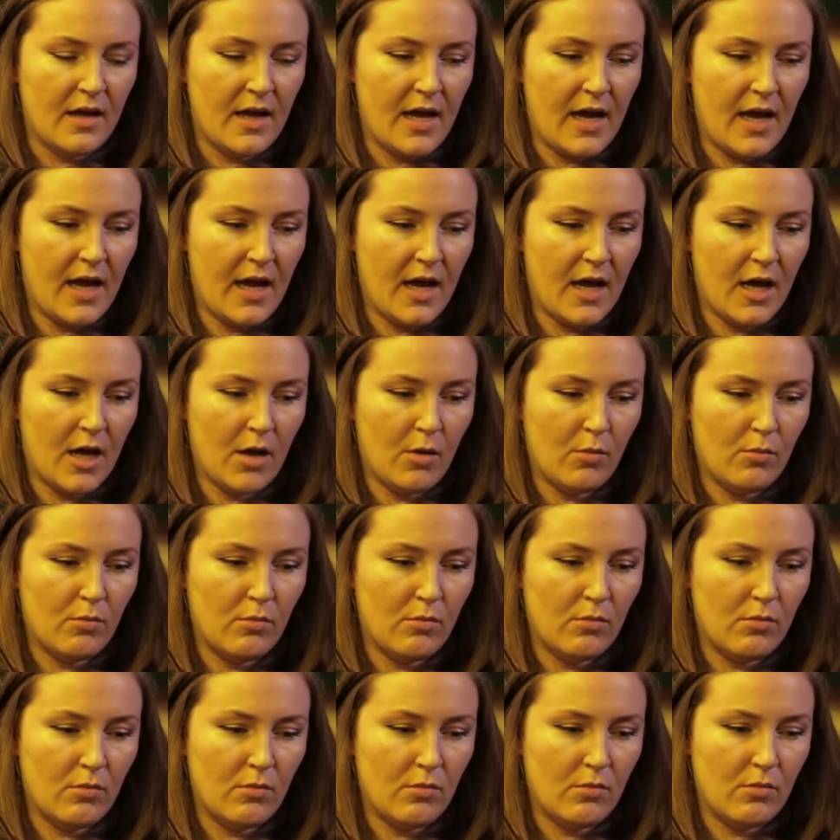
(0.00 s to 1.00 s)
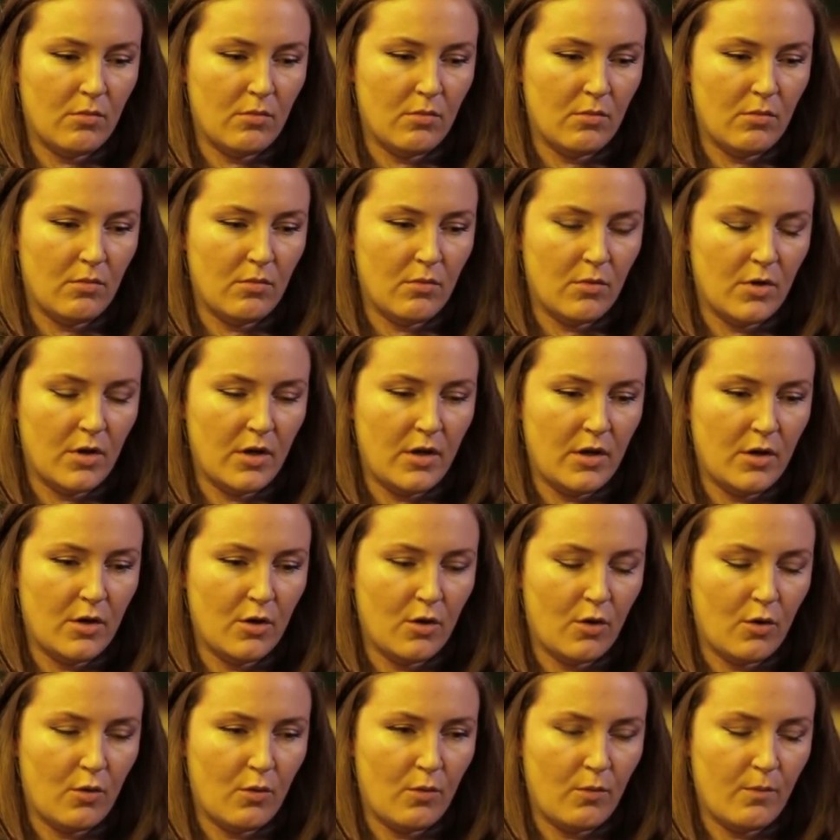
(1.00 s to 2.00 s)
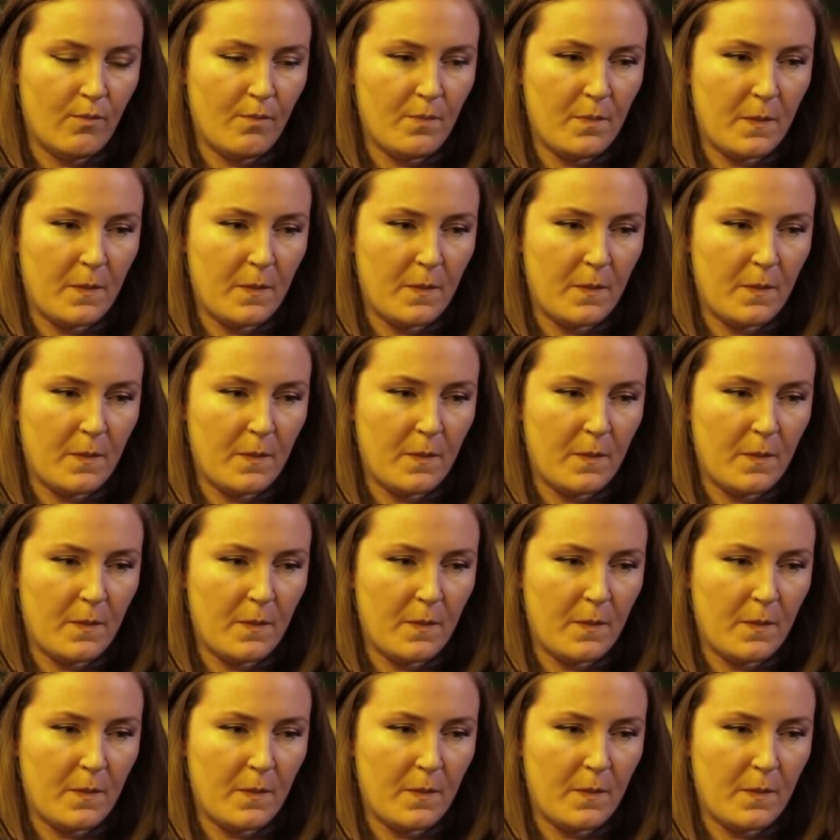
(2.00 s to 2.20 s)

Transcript: you know,